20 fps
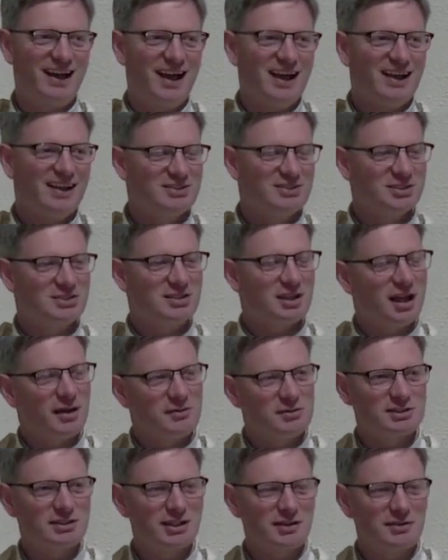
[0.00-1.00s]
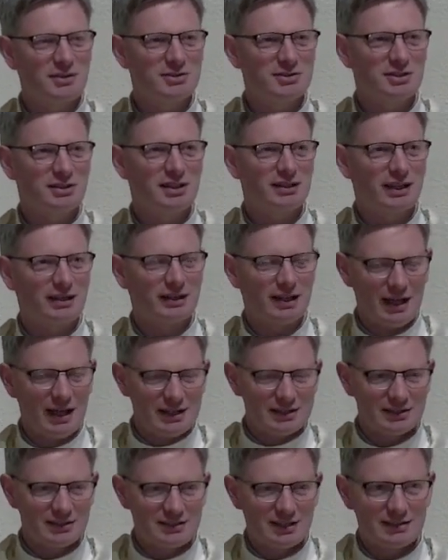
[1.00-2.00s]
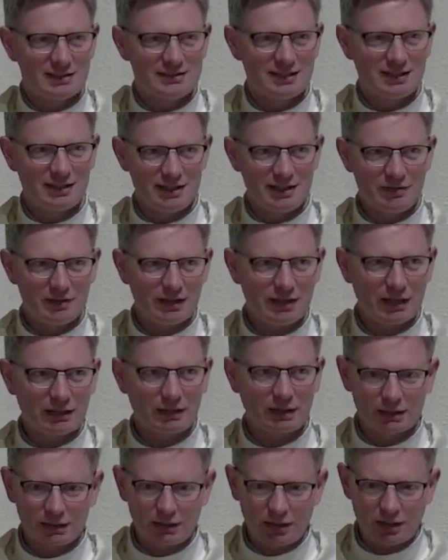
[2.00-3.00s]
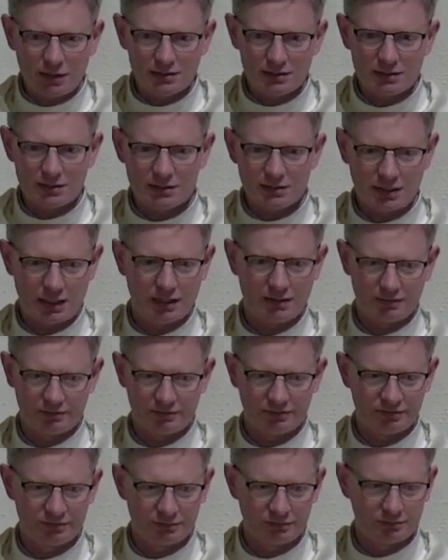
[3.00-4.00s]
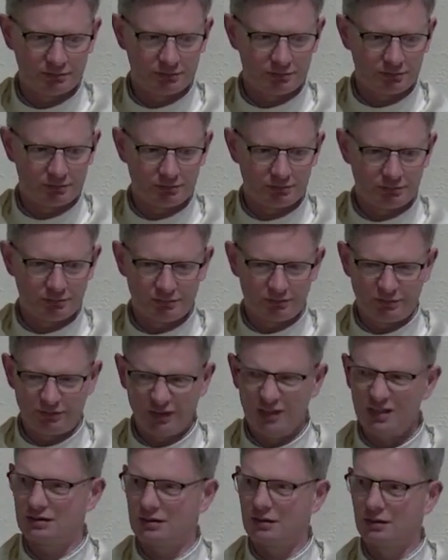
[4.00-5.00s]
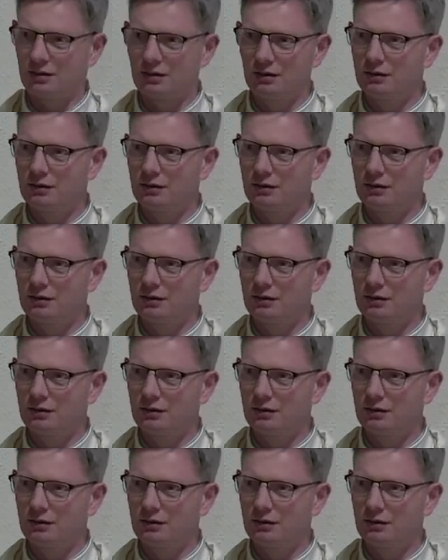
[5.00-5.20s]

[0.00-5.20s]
It's just it was just kind of an interesting thing that to, to, to live in that kind of constant state of fear,